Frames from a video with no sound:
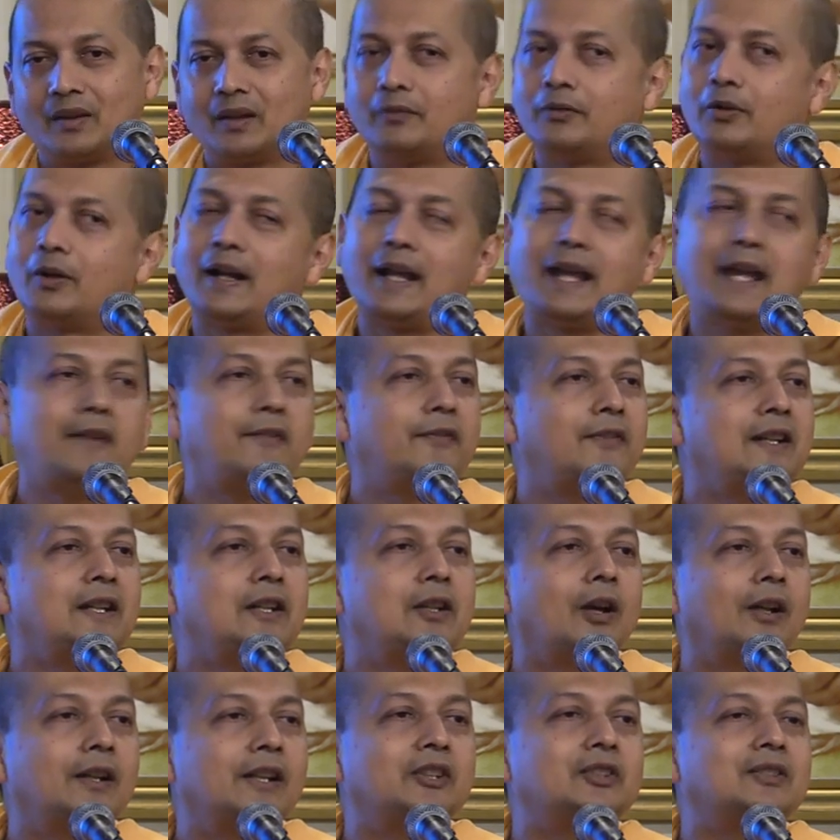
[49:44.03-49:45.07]
For every
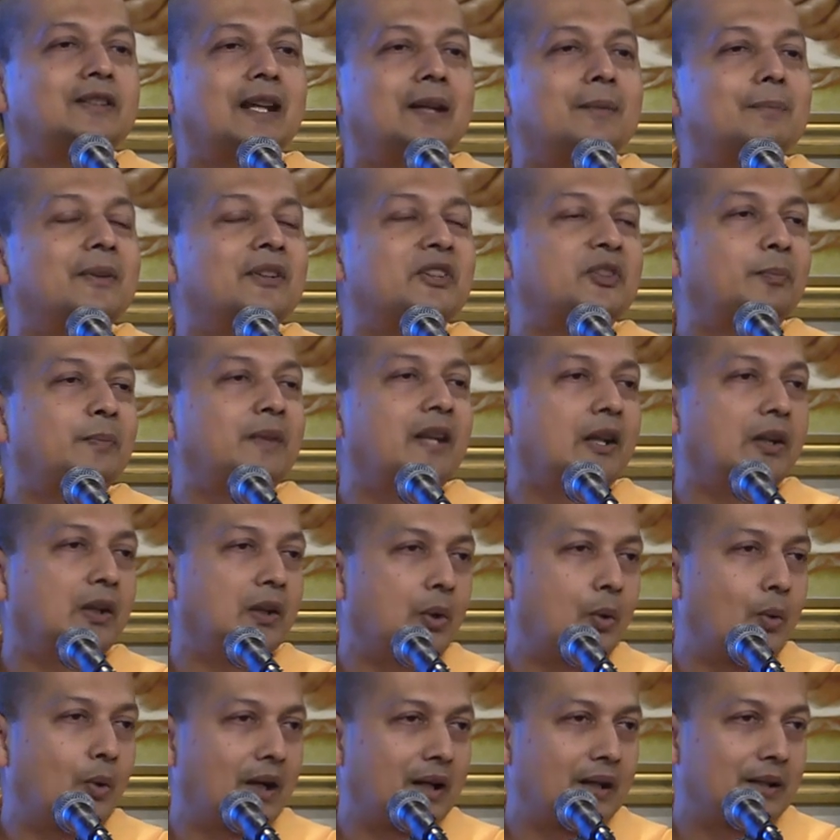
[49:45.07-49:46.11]
knowledge, there must be a
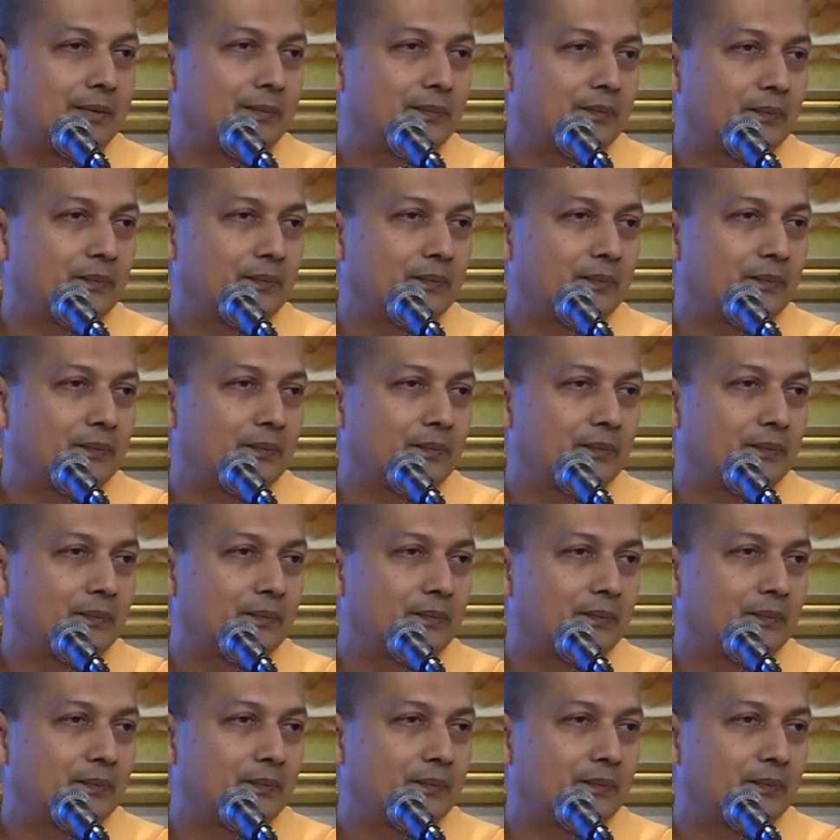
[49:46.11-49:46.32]
knower.